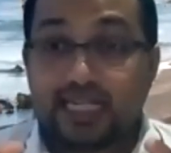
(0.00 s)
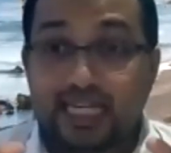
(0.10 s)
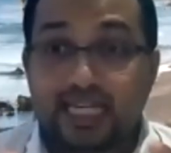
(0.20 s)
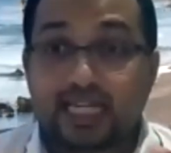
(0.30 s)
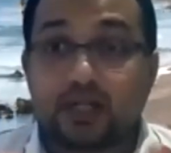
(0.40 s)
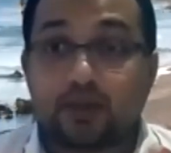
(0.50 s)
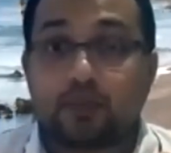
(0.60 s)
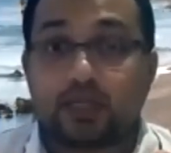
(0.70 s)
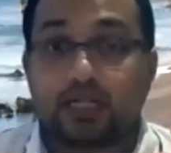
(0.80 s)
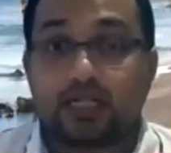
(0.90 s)
key
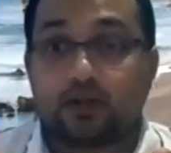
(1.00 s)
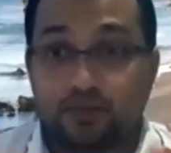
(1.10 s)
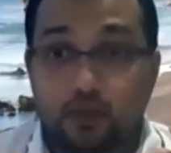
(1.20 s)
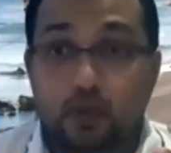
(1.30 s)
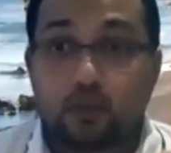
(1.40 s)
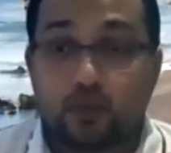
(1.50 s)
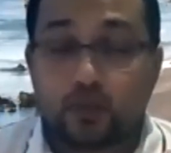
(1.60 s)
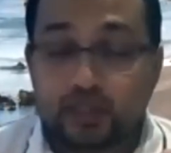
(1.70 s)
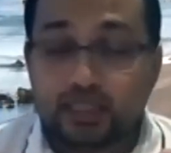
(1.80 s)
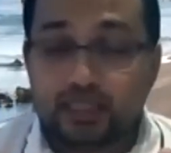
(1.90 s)
component of our
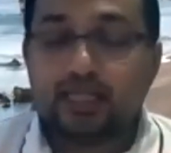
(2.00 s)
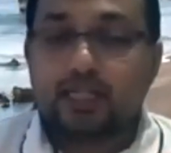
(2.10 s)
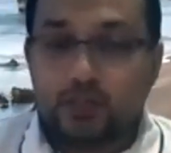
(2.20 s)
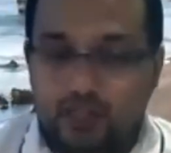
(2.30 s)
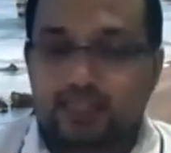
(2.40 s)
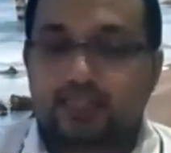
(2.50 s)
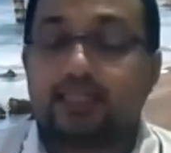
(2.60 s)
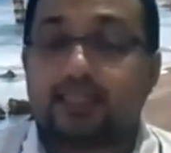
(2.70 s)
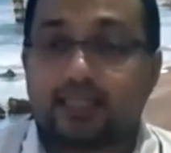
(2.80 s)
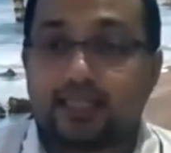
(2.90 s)
work. So let's
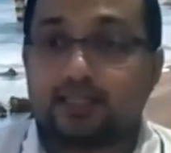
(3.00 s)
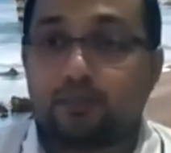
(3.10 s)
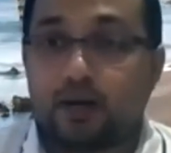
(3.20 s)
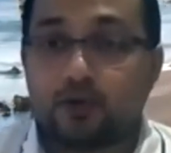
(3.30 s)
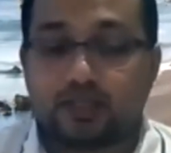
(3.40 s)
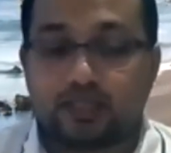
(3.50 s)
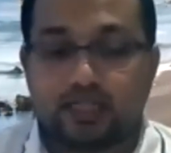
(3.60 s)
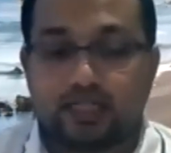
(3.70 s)
discuss about